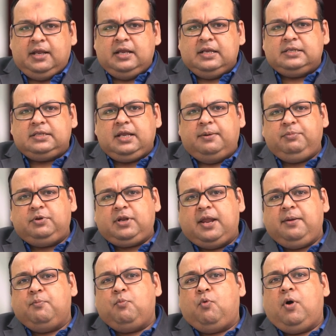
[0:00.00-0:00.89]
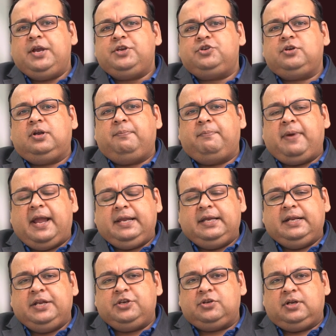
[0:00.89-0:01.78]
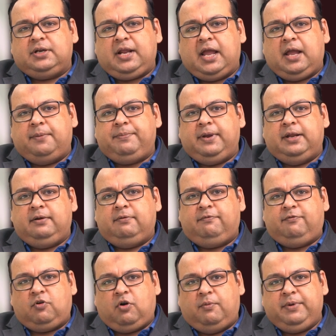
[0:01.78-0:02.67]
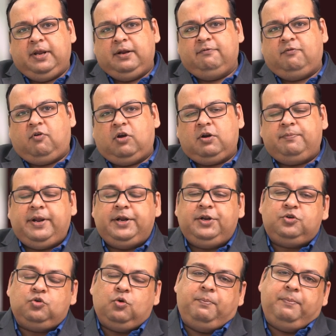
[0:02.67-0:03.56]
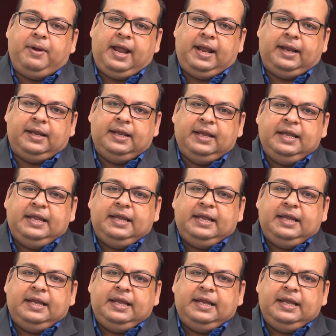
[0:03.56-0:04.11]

Sometimes moisture migration happen from environment to bag.